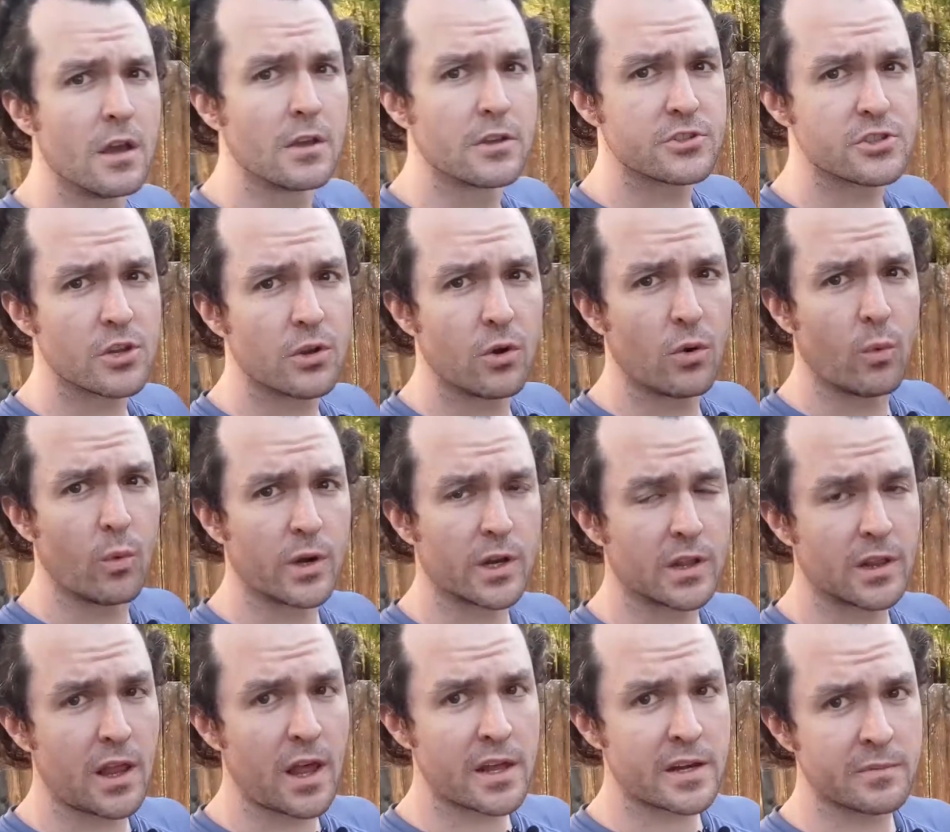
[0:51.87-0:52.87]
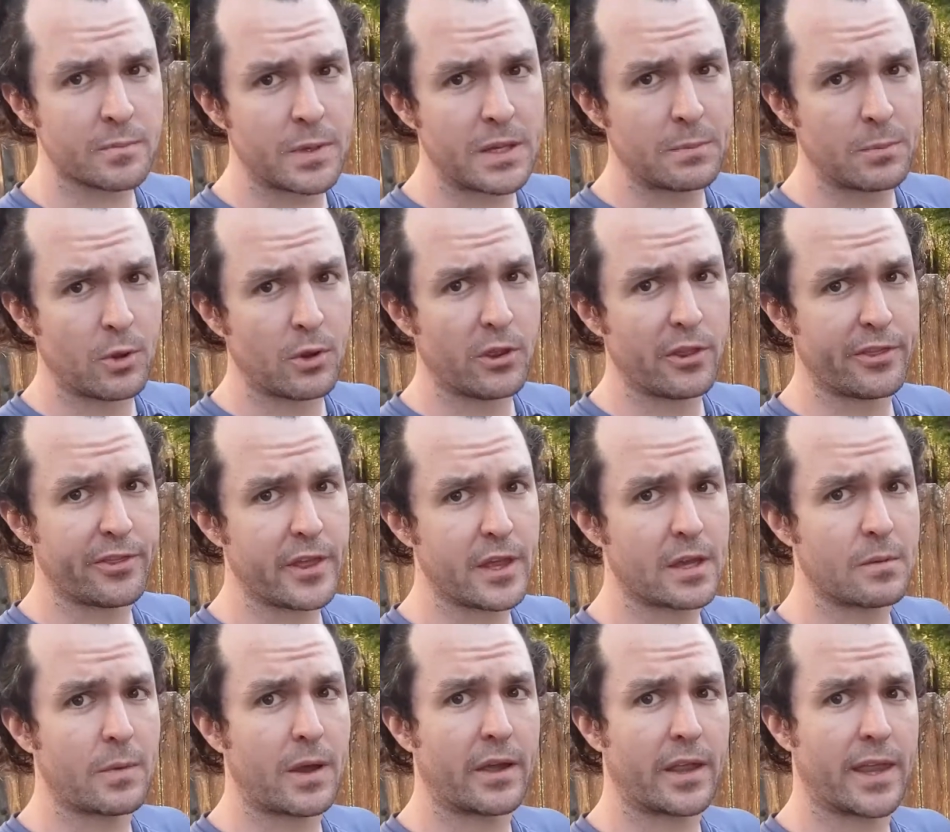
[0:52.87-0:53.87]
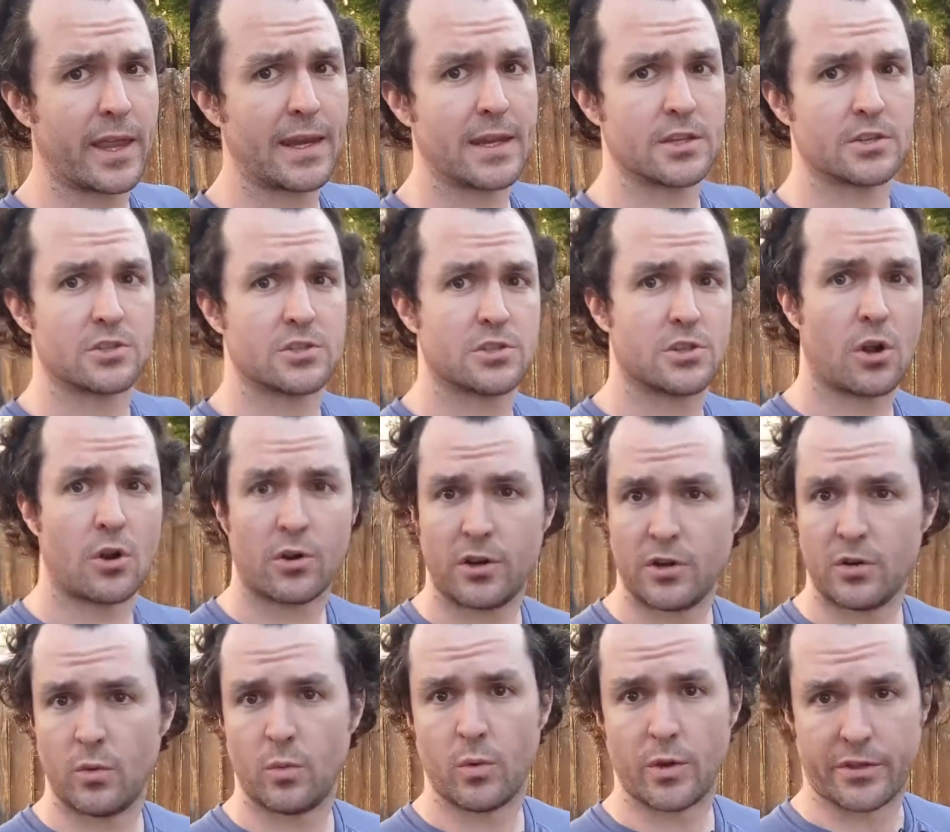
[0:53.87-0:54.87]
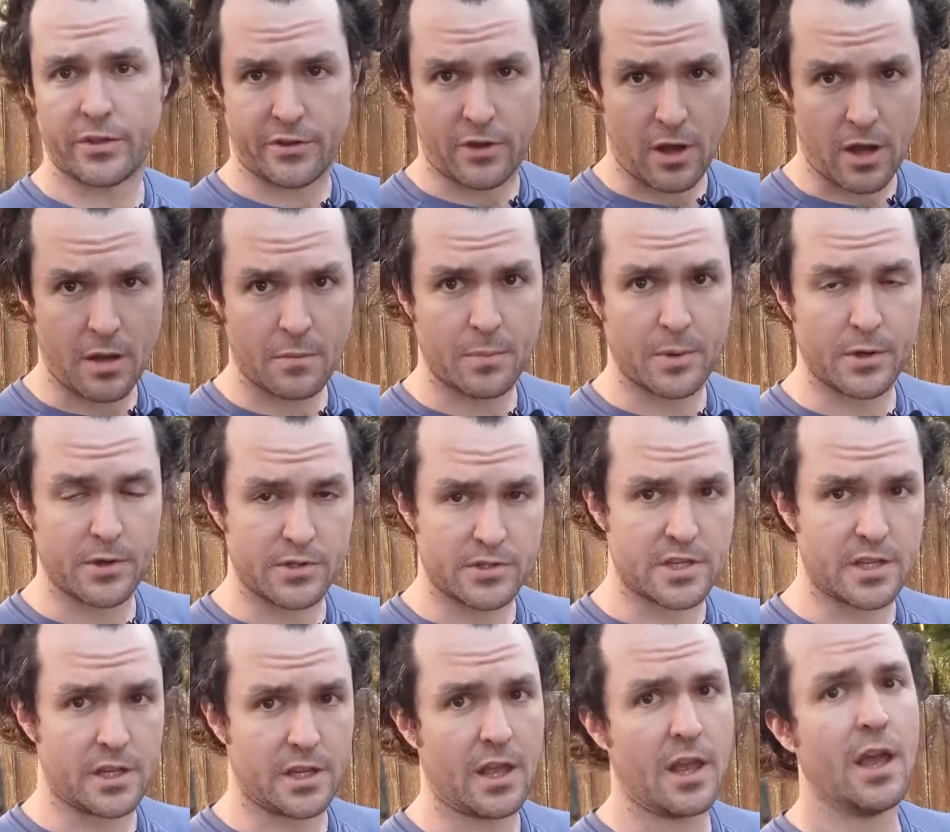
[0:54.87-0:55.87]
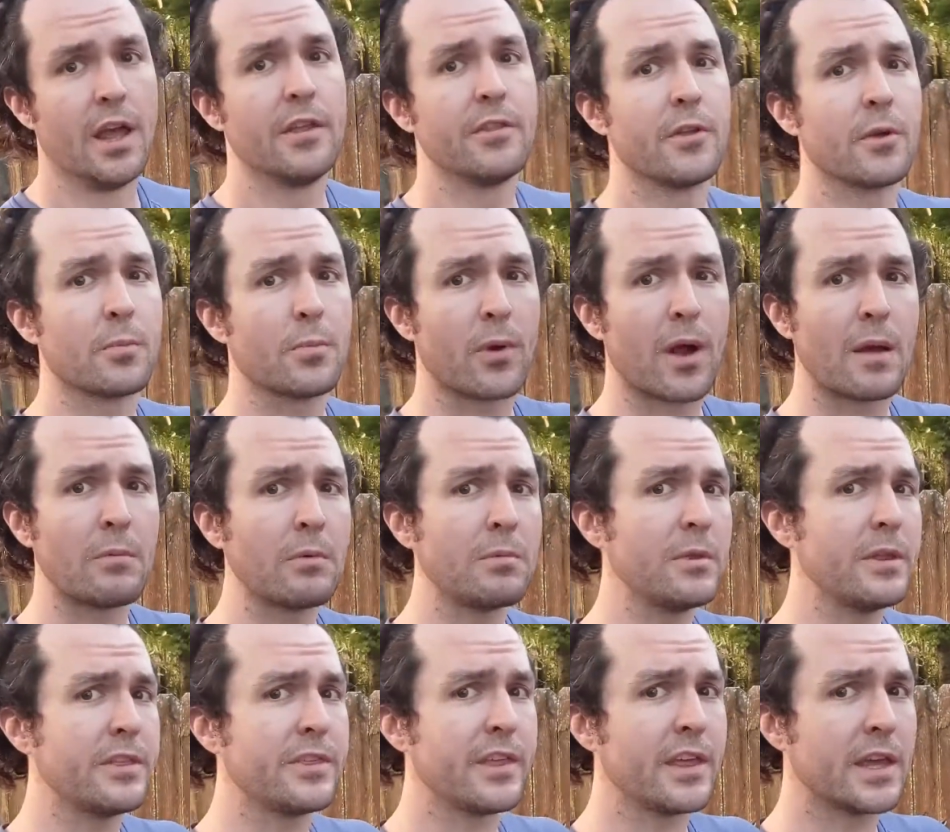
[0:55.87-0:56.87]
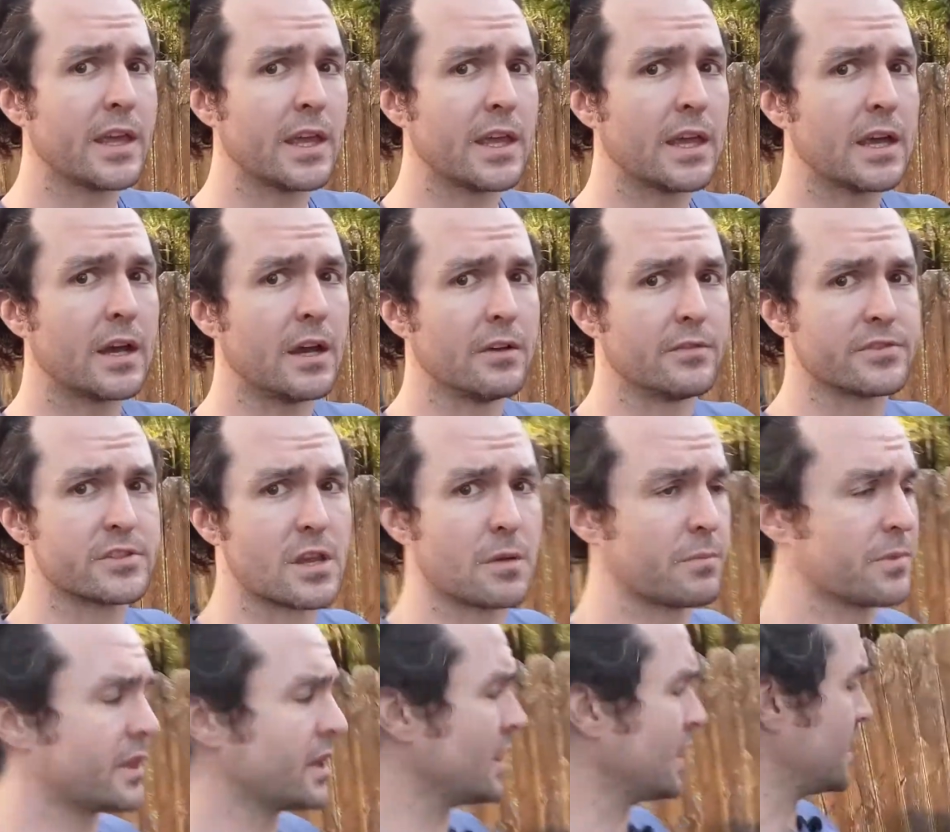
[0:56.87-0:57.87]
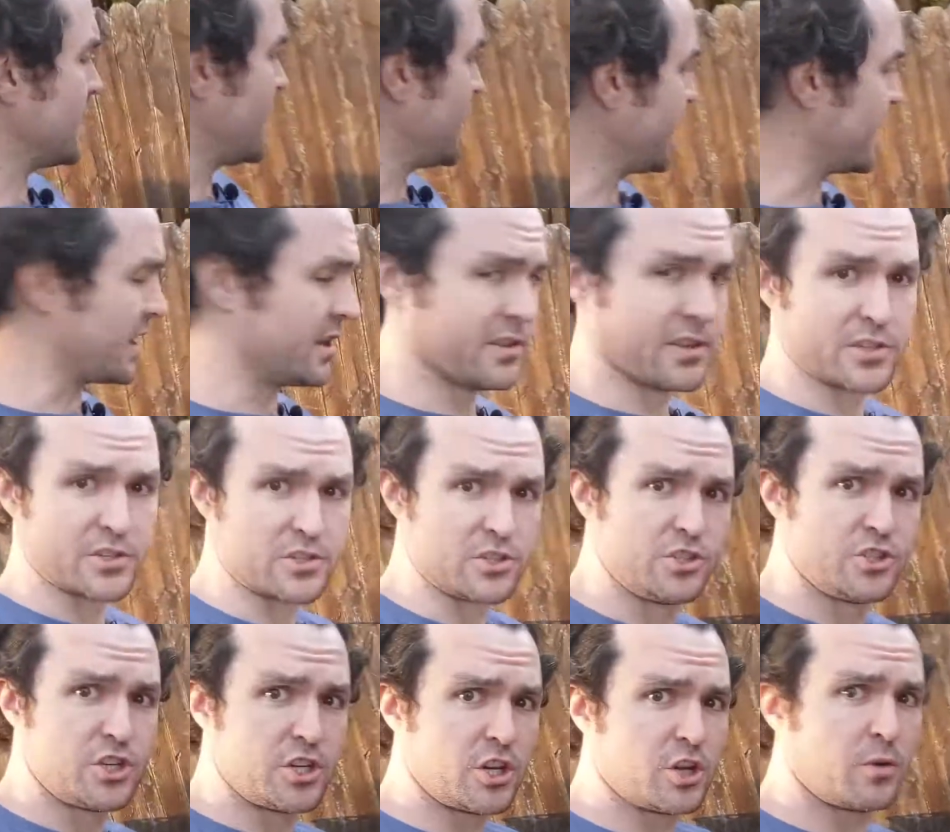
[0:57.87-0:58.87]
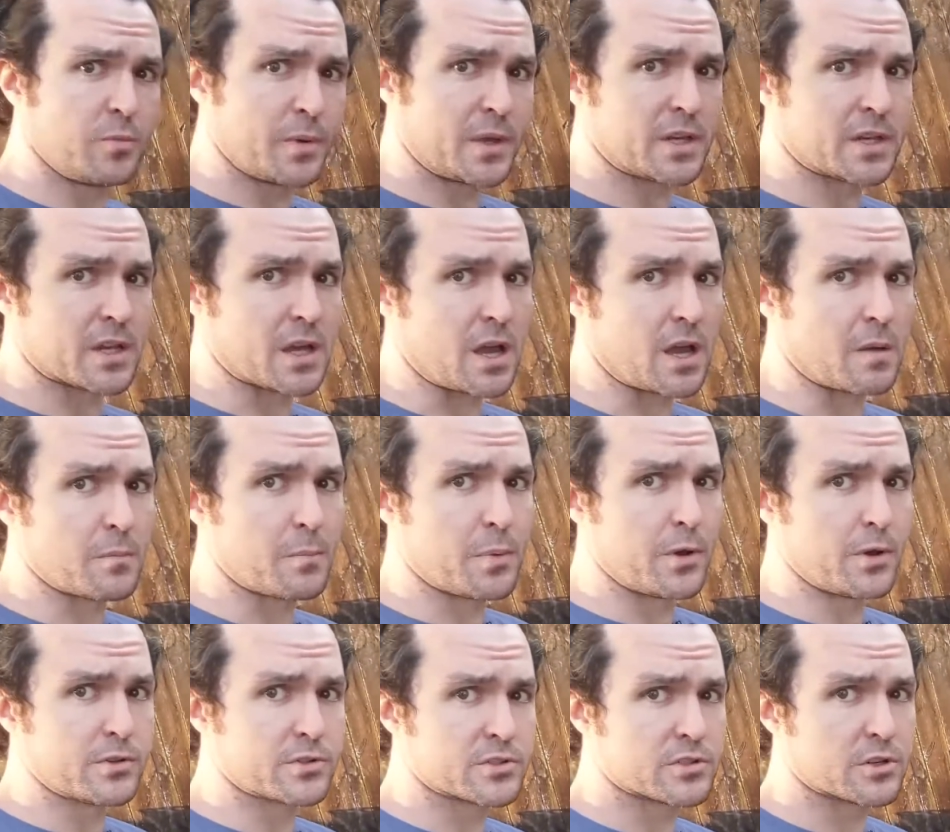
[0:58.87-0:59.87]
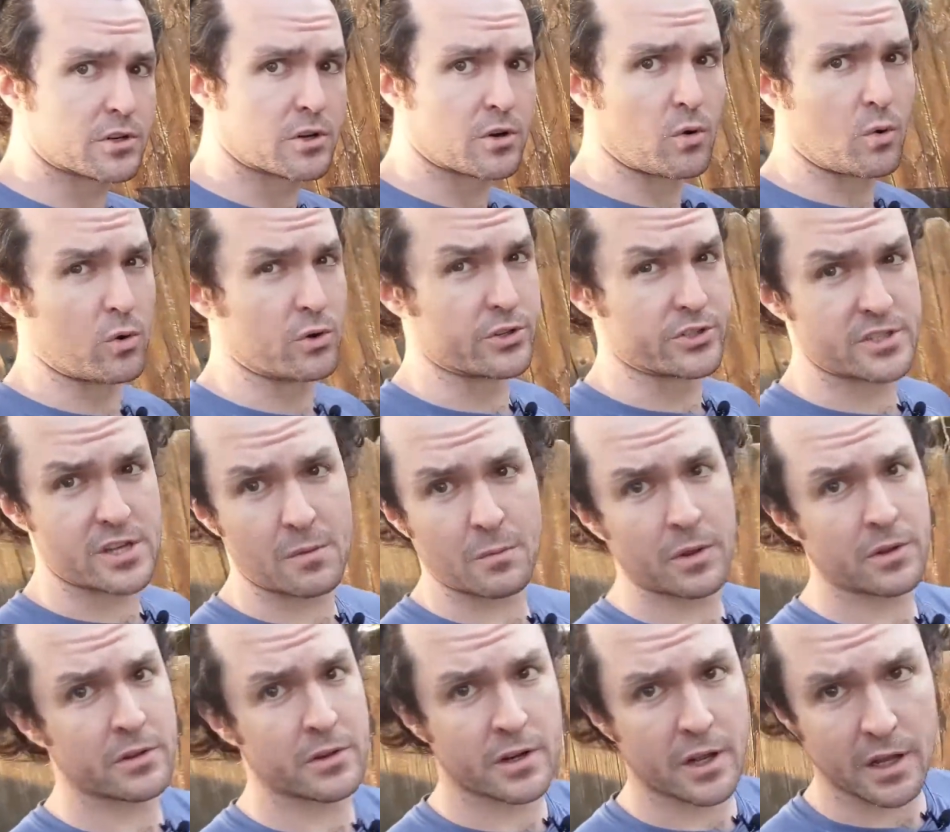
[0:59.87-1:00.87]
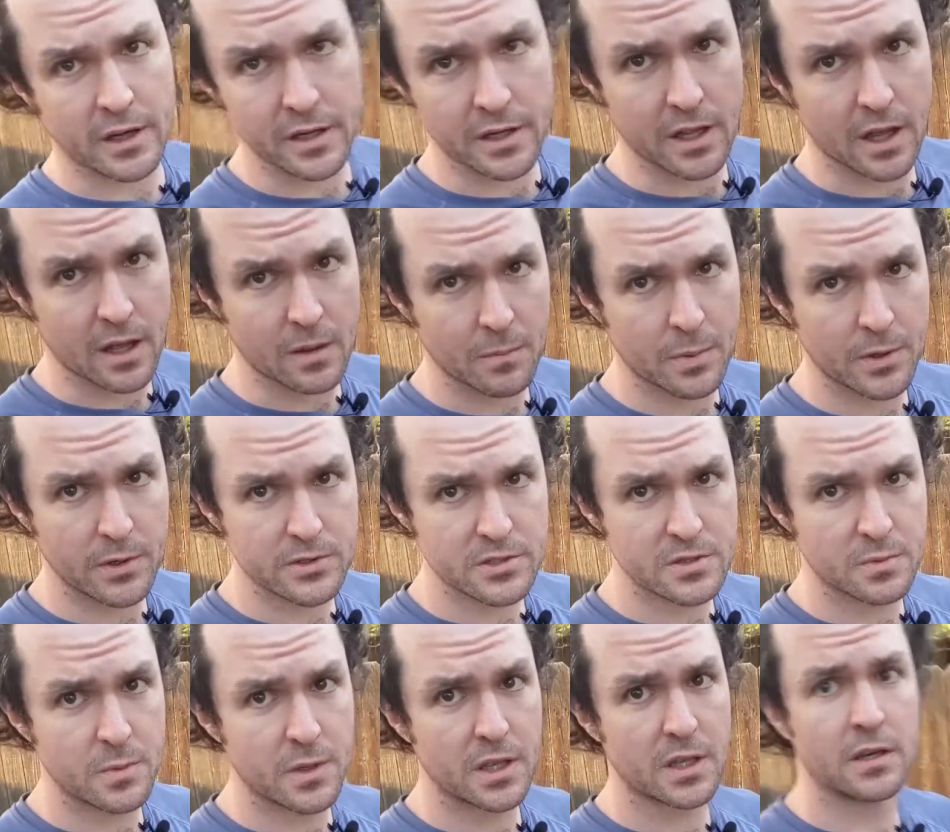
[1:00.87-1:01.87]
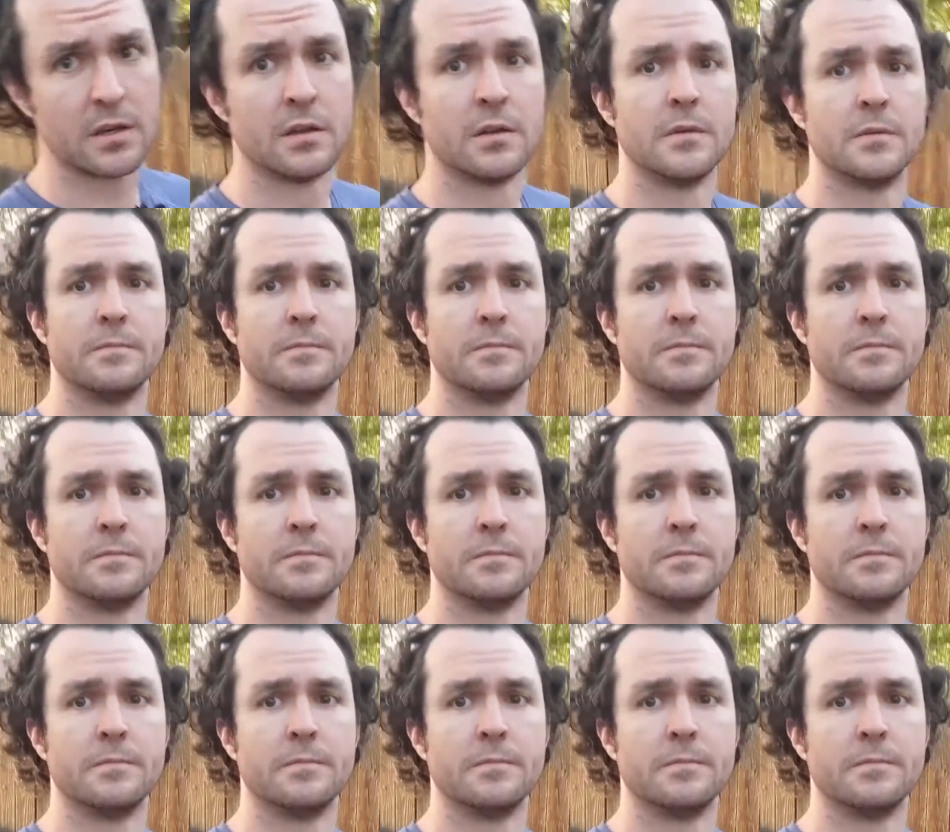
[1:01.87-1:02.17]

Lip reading: So when a lot of people think about getting started with composting, they're probably thinking of something like this GeoBin composter or some other kind of compost bin.